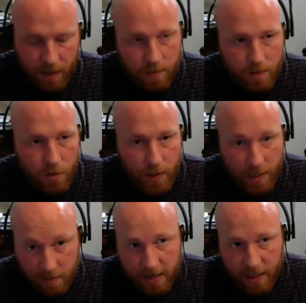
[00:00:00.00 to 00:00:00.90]
So we need
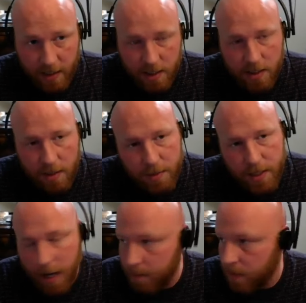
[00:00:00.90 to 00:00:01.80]
to make a list up
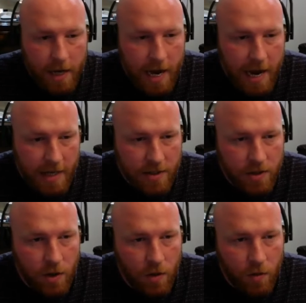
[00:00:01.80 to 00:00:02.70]
top. And so